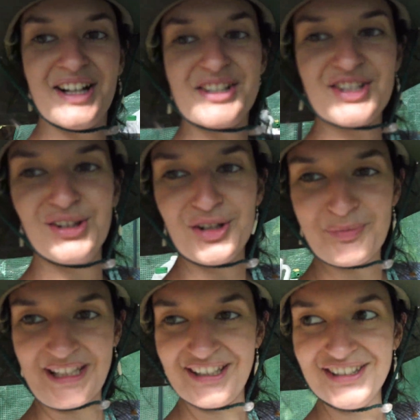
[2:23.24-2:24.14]
It's a
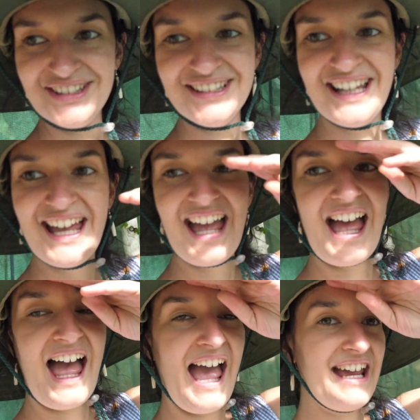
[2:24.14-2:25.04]
lot bigger,
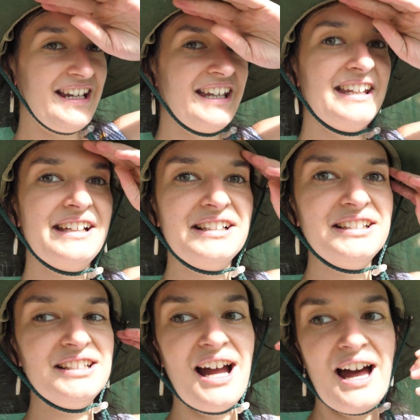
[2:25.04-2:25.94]
and
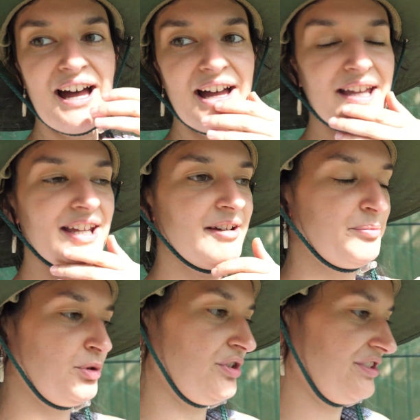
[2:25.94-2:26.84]
here I
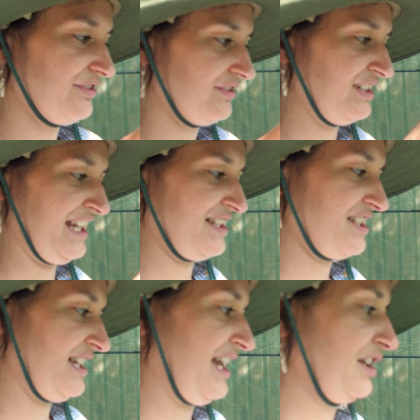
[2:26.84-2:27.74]
put the next
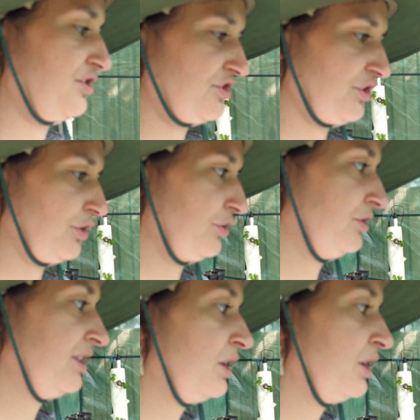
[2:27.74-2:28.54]
stage, so